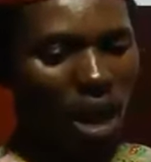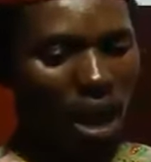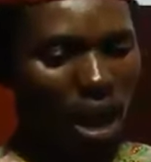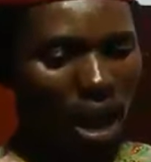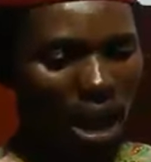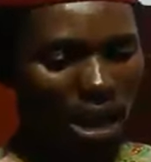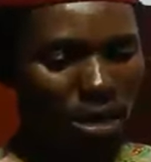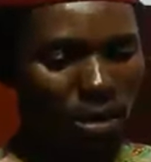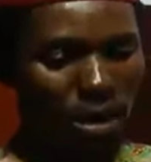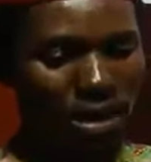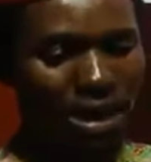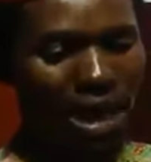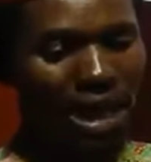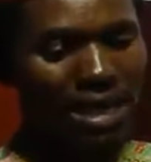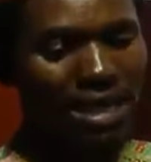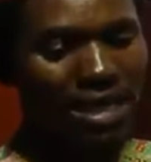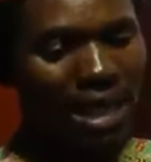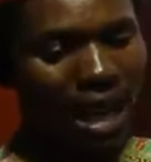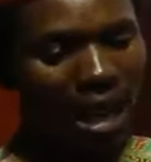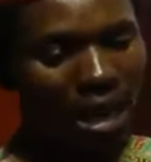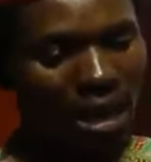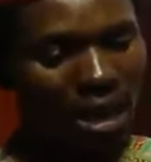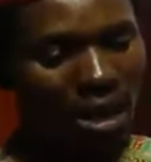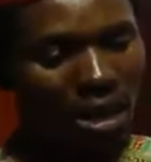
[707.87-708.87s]
especially
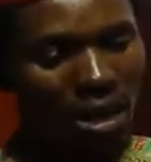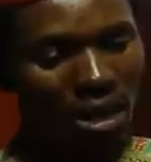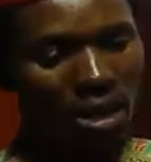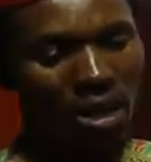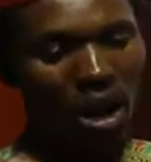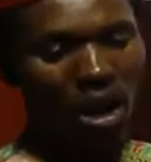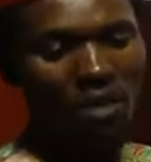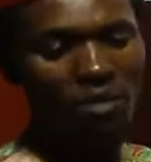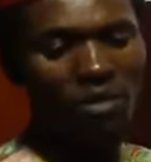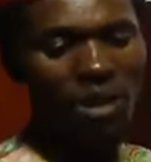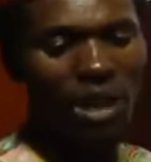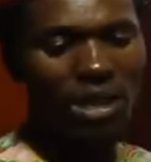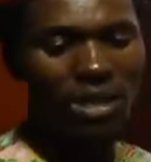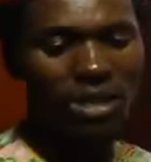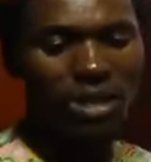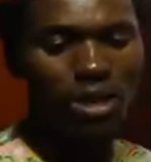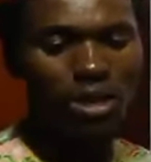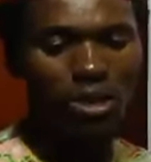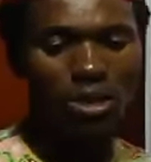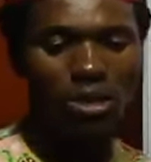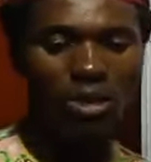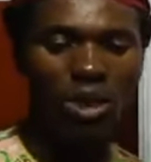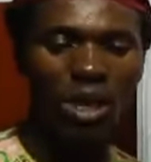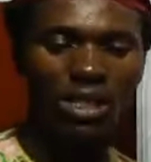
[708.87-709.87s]
that government
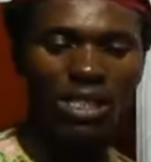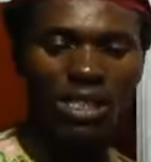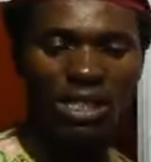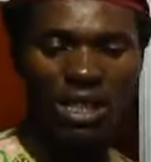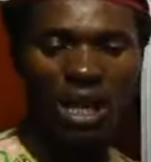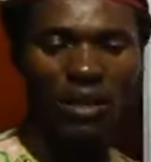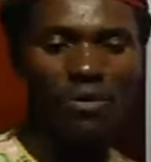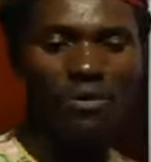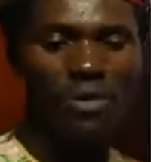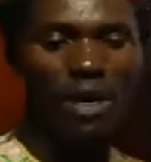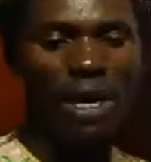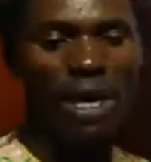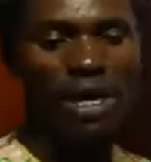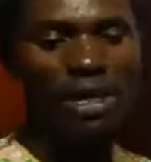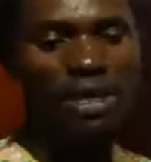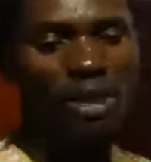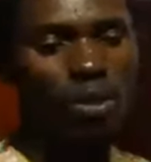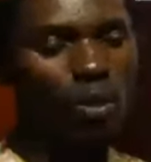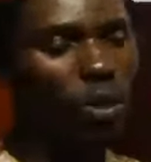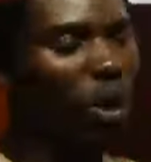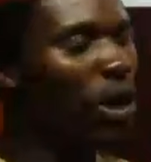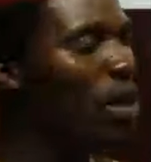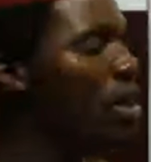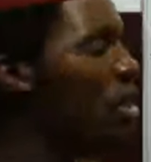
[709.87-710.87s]
should not interfere in
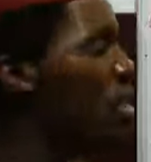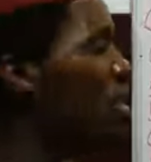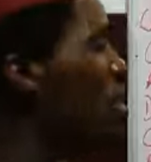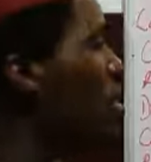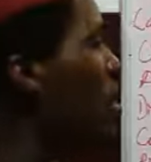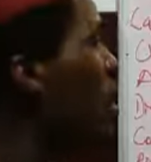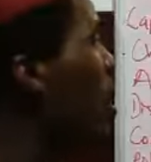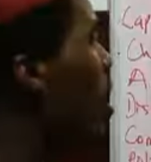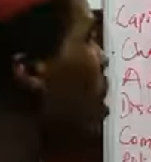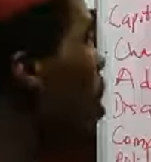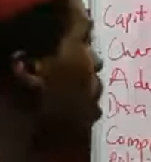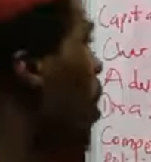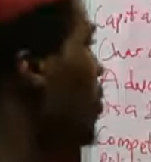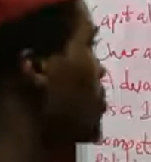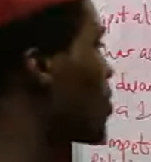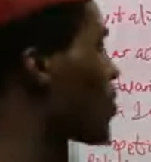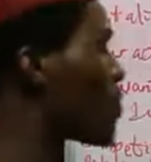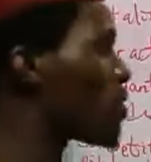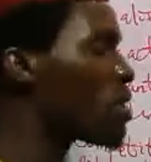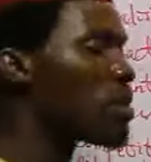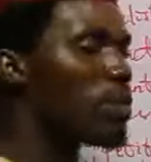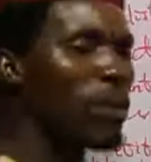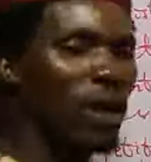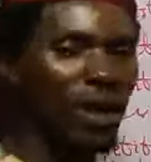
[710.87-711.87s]
the working of the
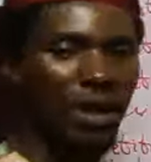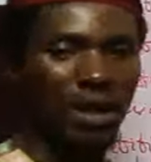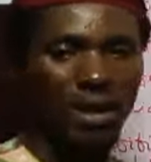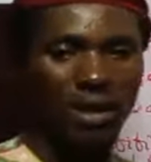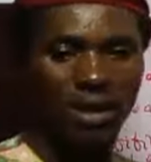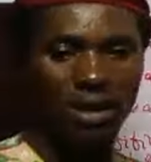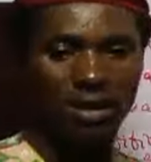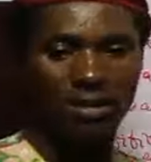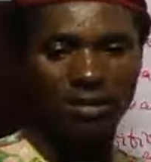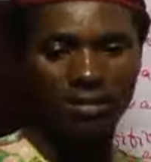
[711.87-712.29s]
free market.